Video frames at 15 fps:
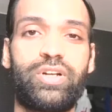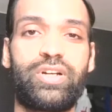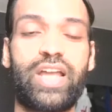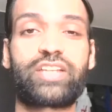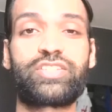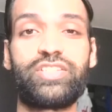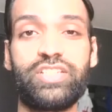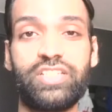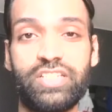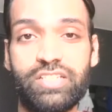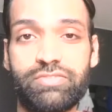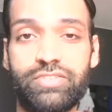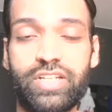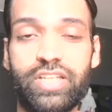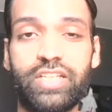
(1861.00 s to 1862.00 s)
actually
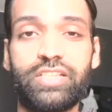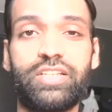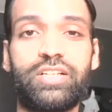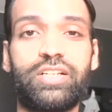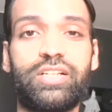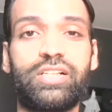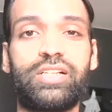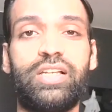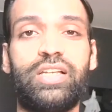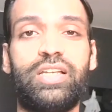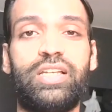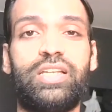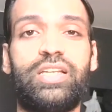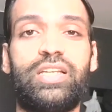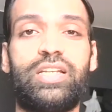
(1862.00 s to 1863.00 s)
gifting
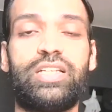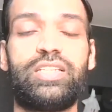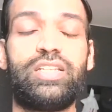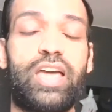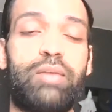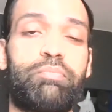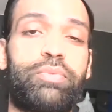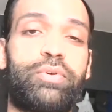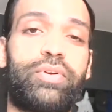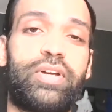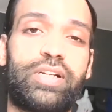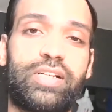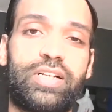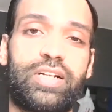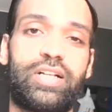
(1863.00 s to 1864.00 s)
the emperor,
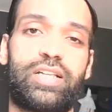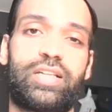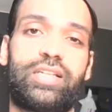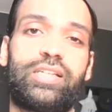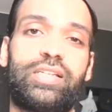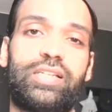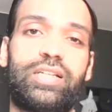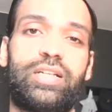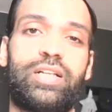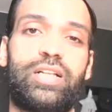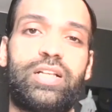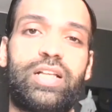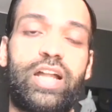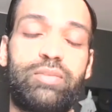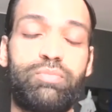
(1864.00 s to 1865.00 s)

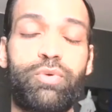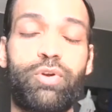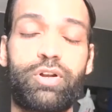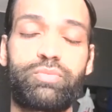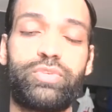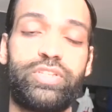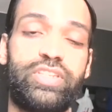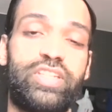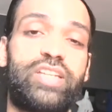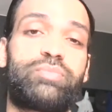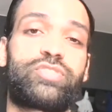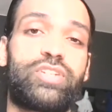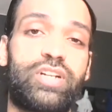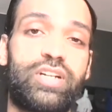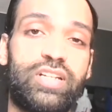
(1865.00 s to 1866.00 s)
had brought with them
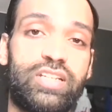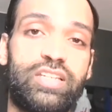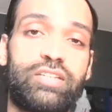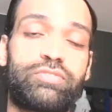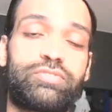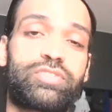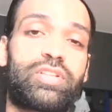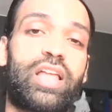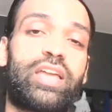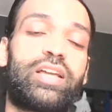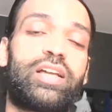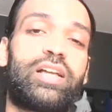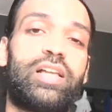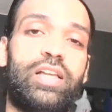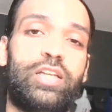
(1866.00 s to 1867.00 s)
certain gifts like
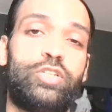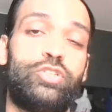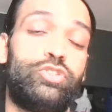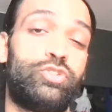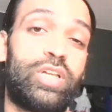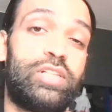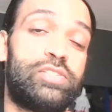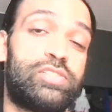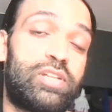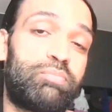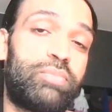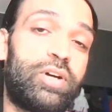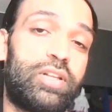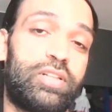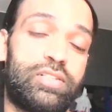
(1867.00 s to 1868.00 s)
jewels and
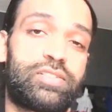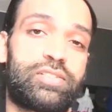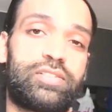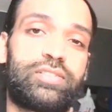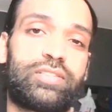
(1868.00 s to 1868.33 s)
pearls,